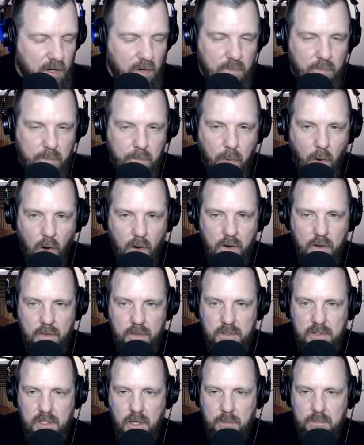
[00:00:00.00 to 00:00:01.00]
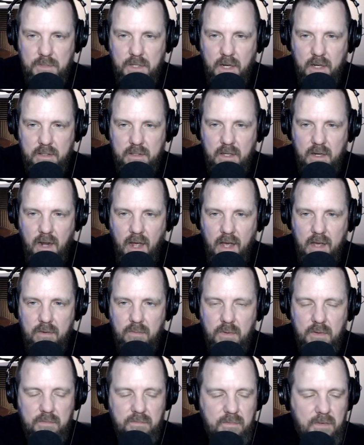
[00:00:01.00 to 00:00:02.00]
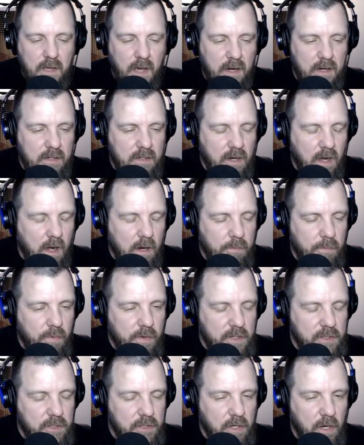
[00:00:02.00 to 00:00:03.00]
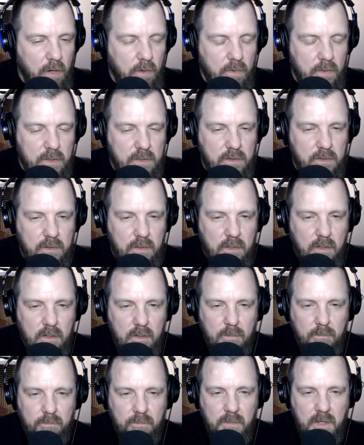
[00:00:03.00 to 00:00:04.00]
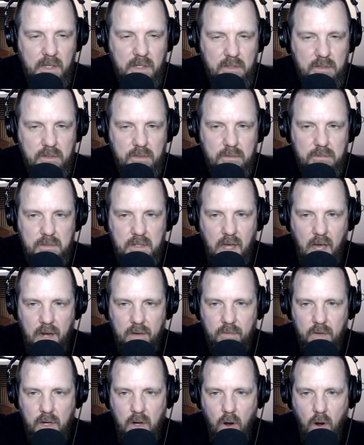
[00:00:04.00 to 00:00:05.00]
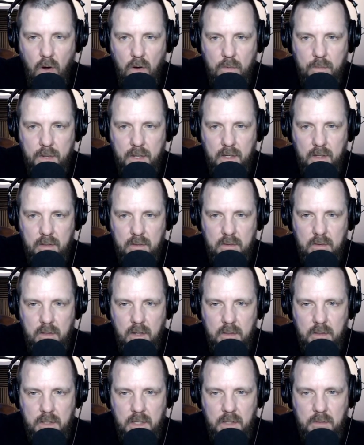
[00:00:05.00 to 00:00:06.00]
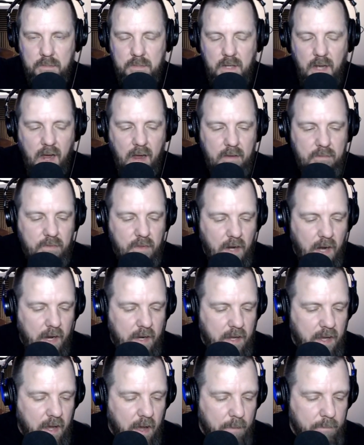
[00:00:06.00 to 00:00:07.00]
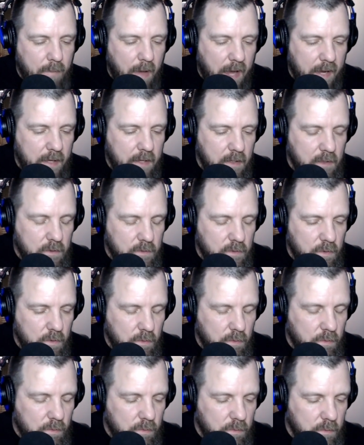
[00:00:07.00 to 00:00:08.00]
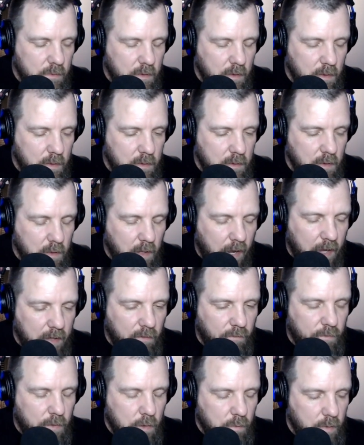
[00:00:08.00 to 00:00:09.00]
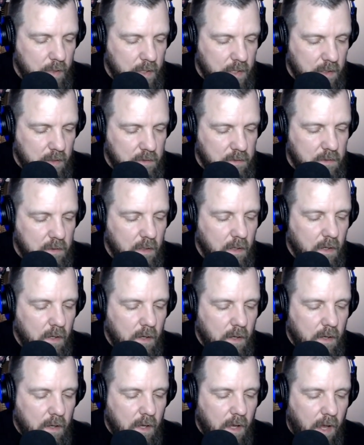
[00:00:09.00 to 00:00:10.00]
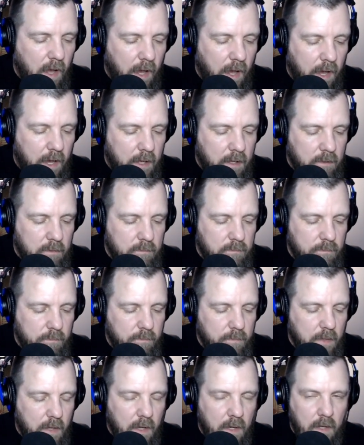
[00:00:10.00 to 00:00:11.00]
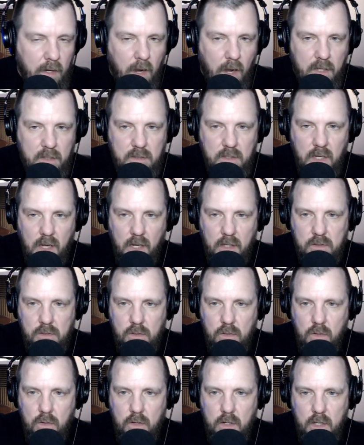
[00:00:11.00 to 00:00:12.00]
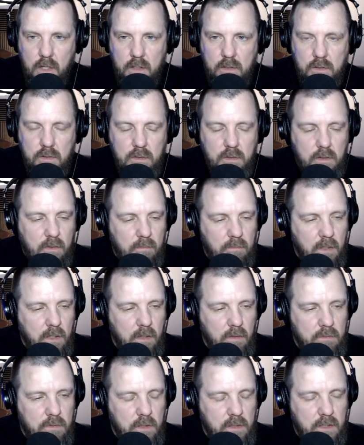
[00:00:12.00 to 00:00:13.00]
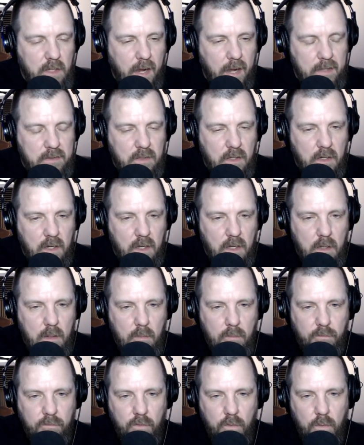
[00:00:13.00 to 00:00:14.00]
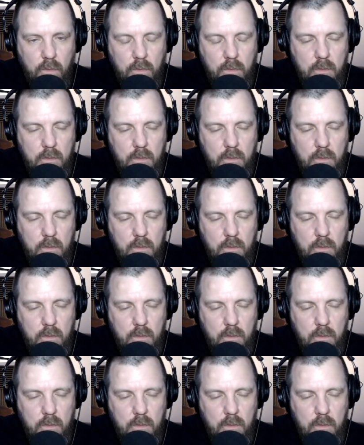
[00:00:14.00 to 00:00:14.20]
Part of the subject tonight, we've kind of talked pre-show is kind of a carbine deep dive that I got back into the last few weeks. And I text Chris, just asking him for,